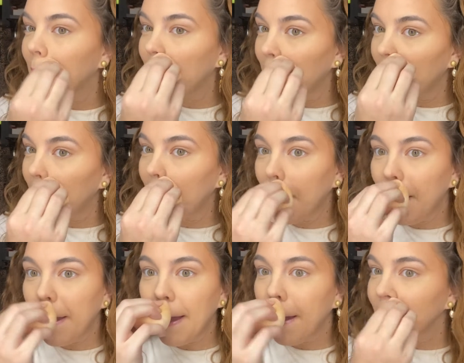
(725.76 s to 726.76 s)
And I
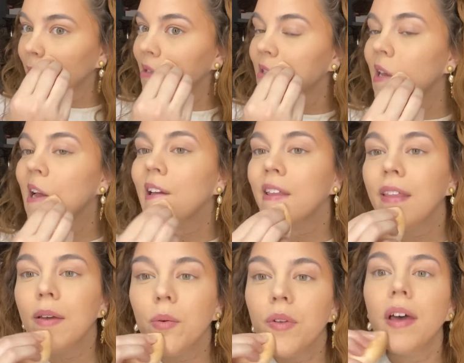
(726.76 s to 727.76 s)
have to say, they
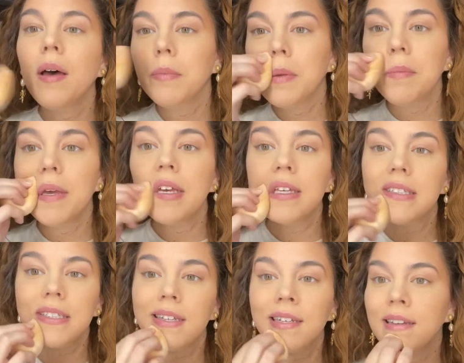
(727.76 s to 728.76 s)
will not be missed.